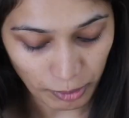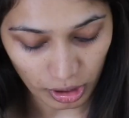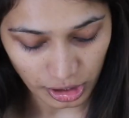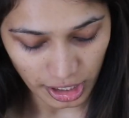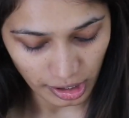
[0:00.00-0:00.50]

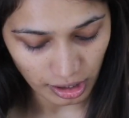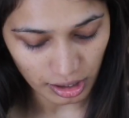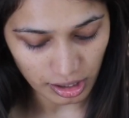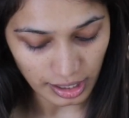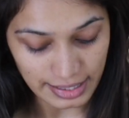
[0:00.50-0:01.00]
gonna take
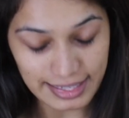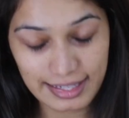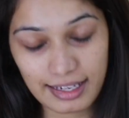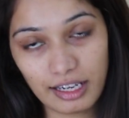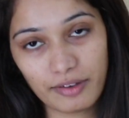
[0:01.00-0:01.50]
a
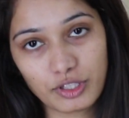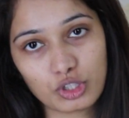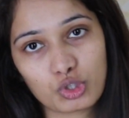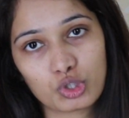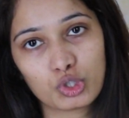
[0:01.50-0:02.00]
concealer which
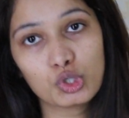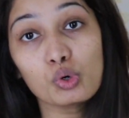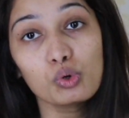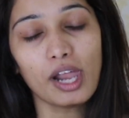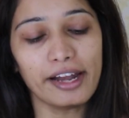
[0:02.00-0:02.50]
is
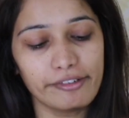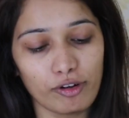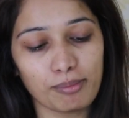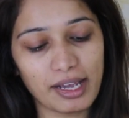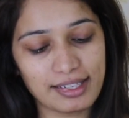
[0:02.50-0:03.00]
too light
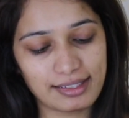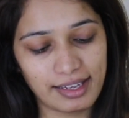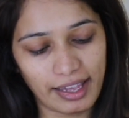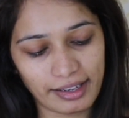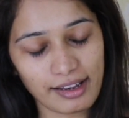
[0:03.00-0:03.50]
for my skin,